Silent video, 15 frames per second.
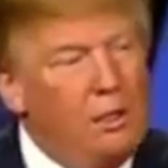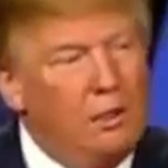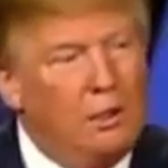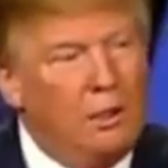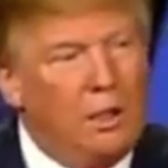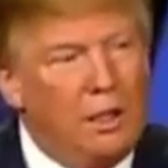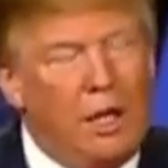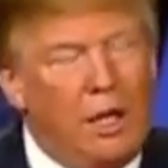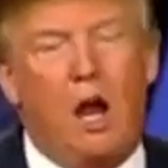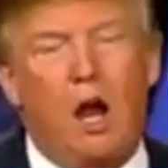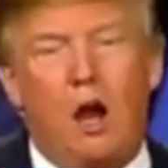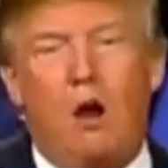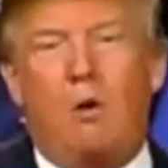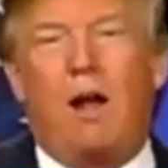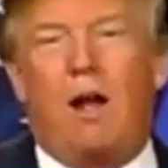
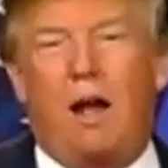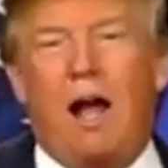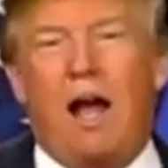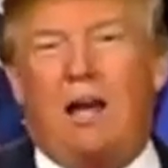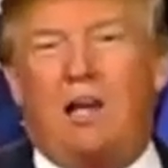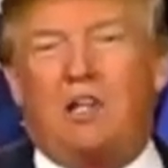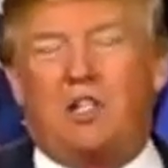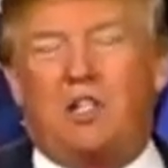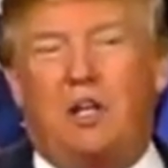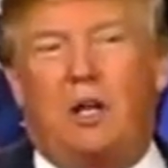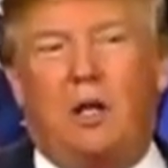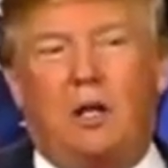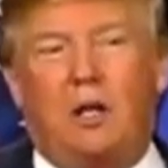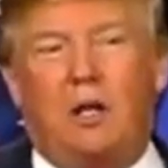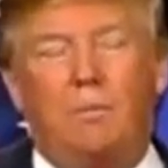honestly, look,
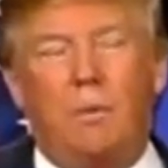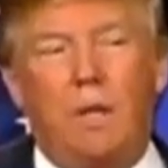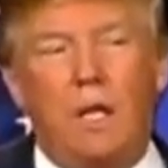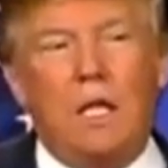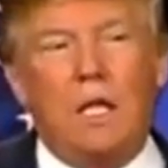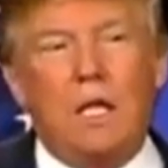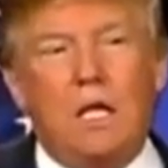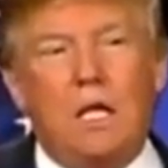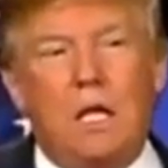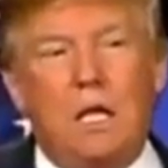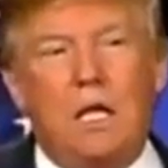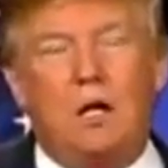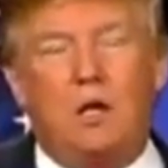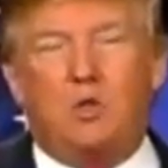it's